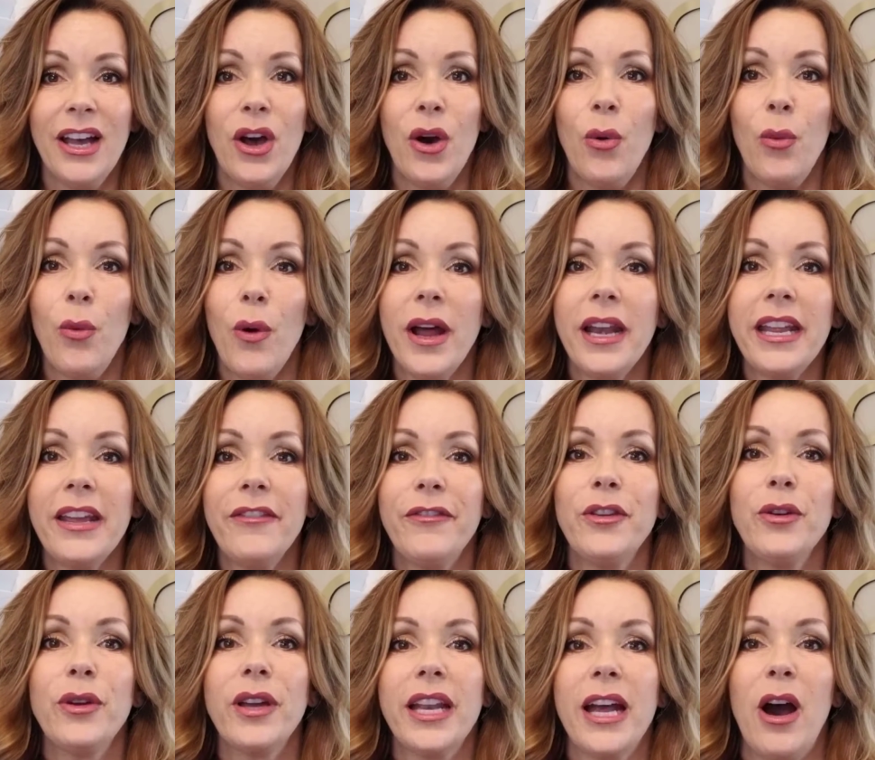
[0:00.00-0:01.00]
What if
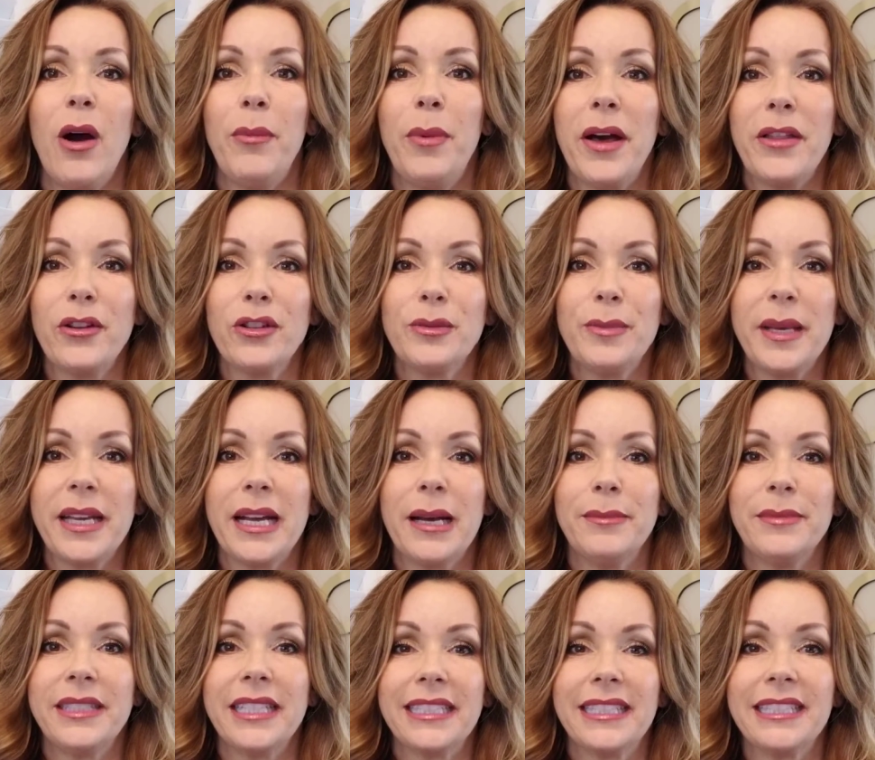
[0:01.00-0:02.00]
you could help others
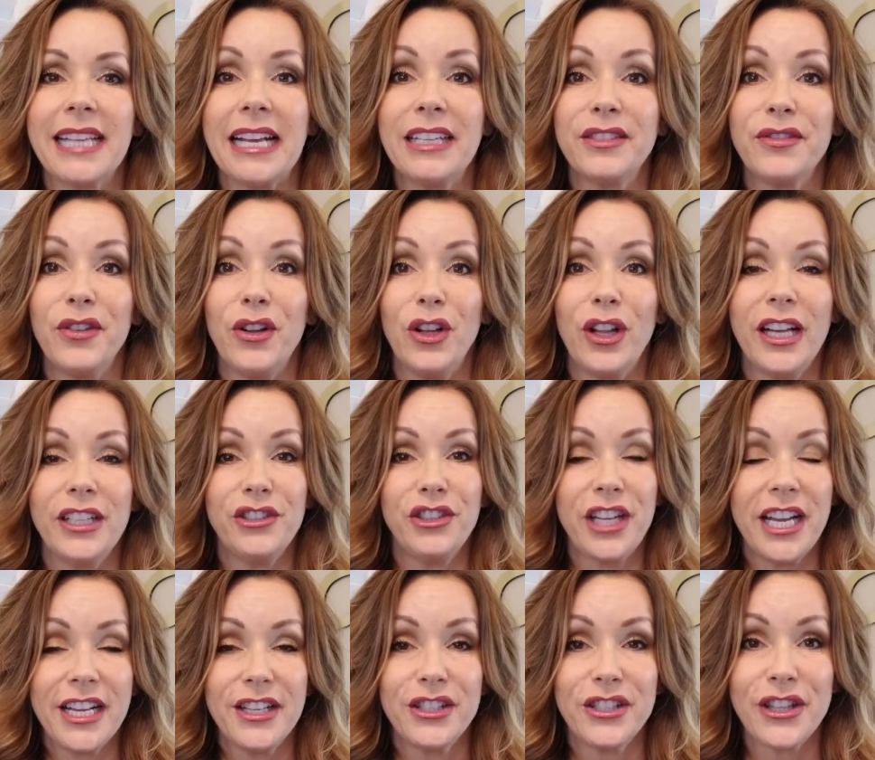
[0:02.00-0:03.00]
become successful and
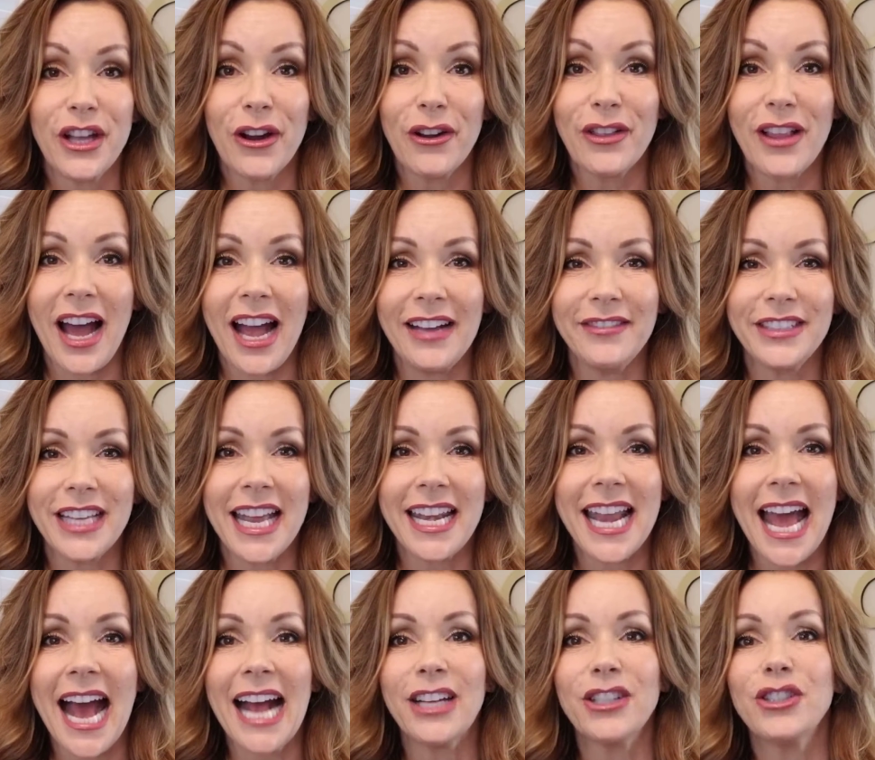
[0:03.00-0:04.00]
change their lives and
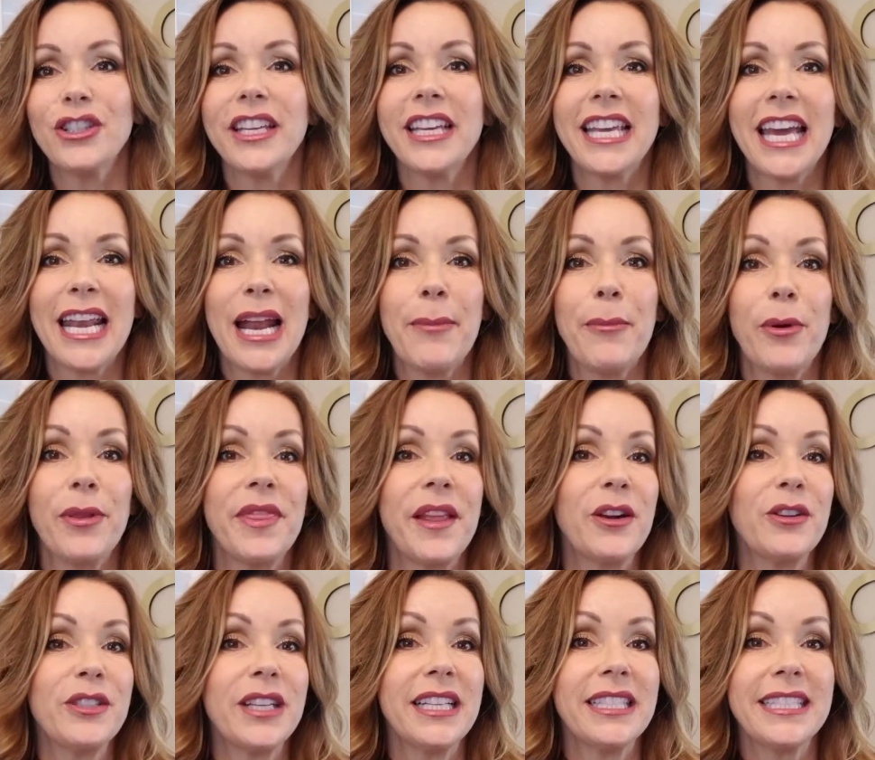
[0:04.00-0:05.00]
actually get up when
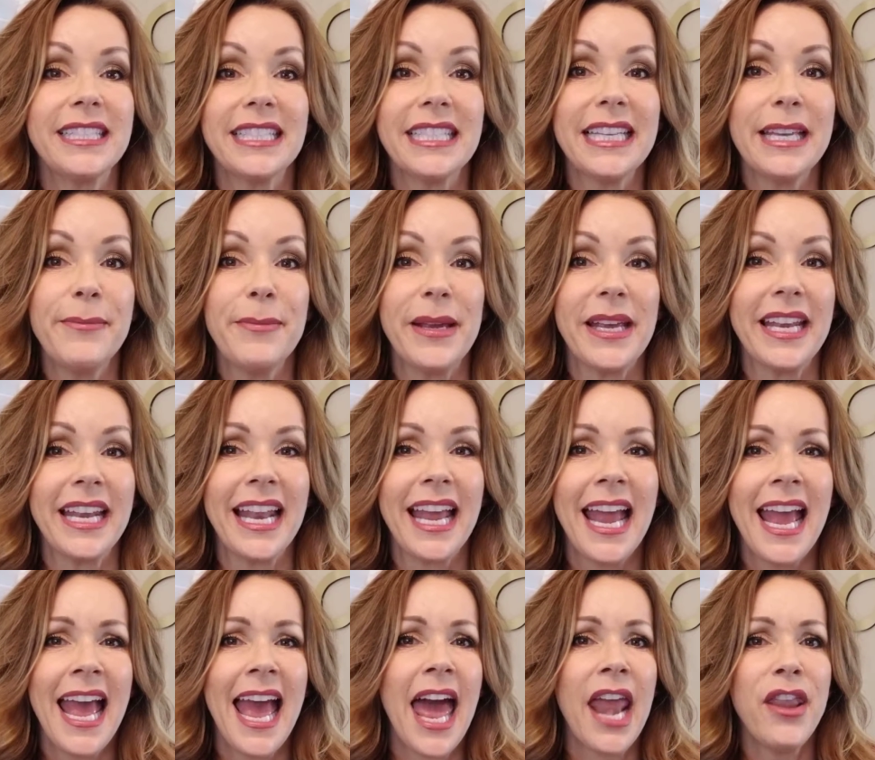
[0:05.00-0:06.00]
they're done sleeping
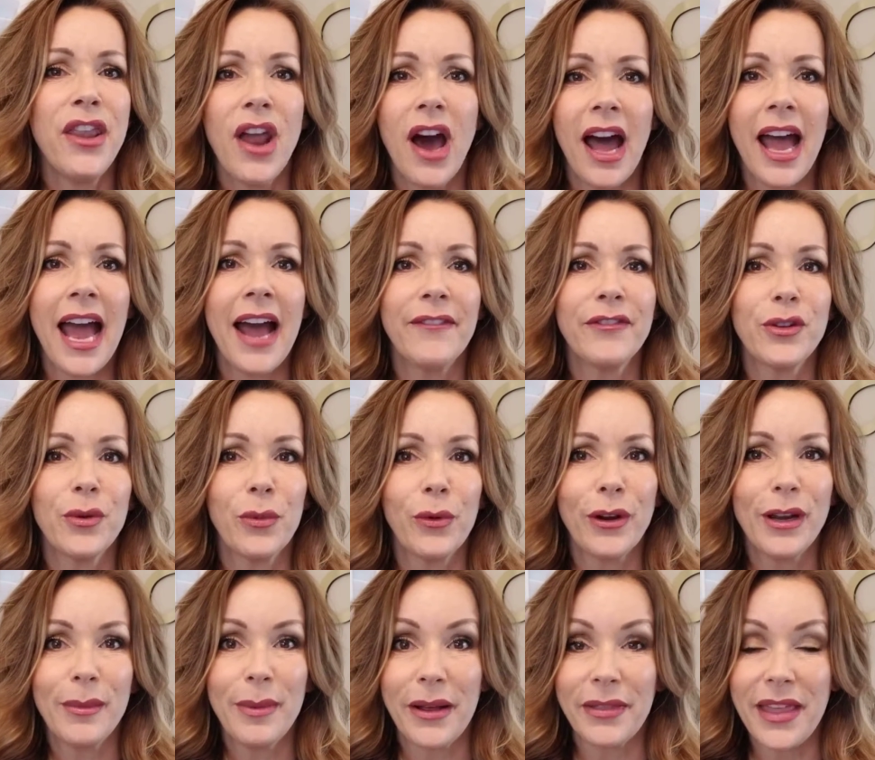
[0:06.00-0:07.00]
and not have to
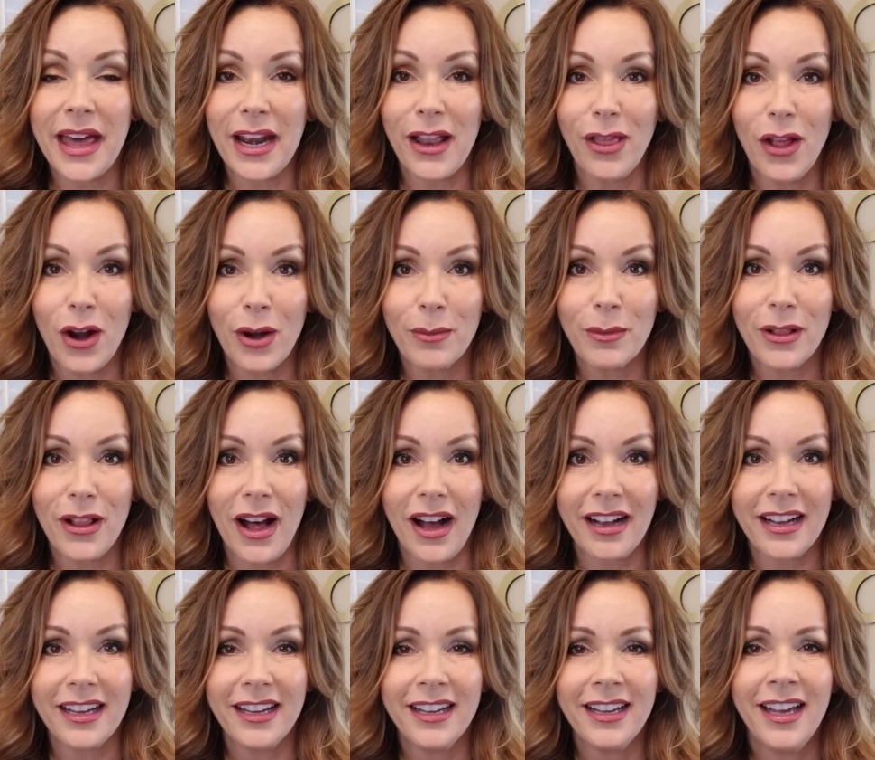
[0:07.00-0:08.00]
worry about that alarm
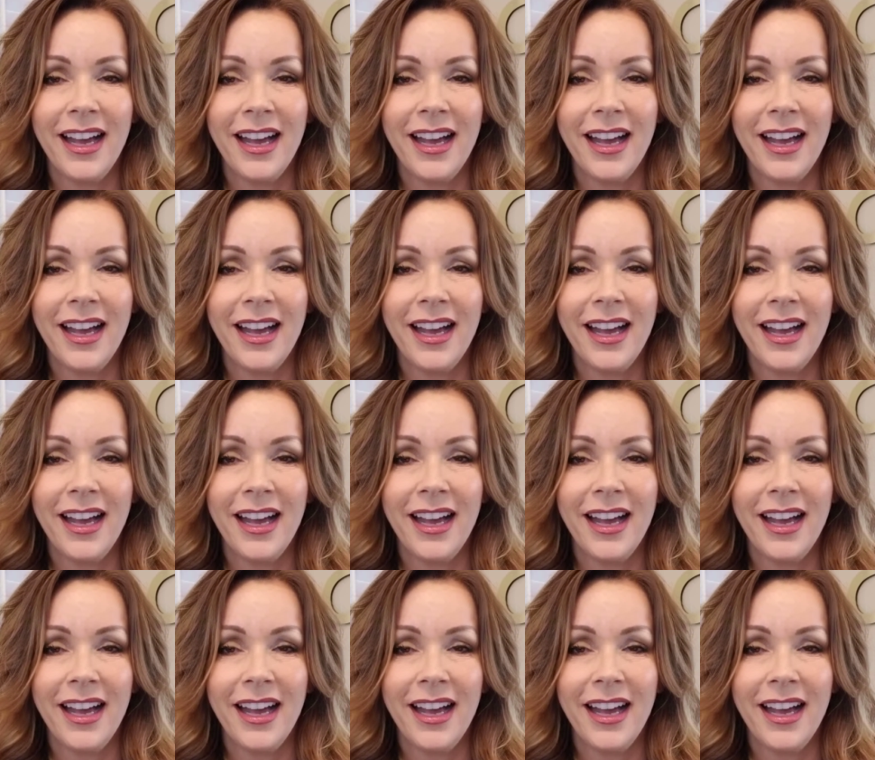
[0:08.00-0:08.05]
clock?